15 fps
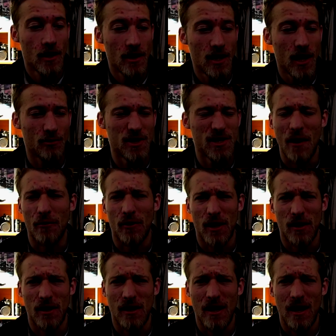was
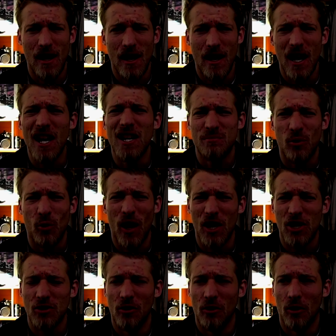definitely
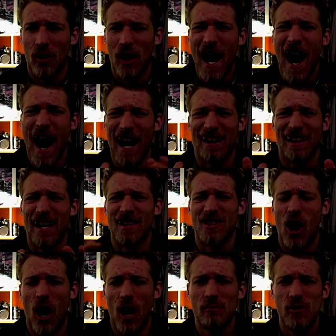inspirational at that
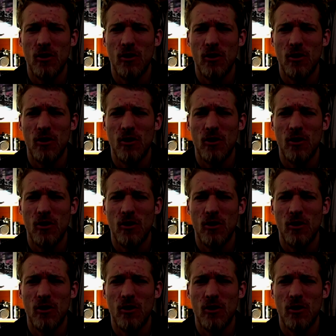time,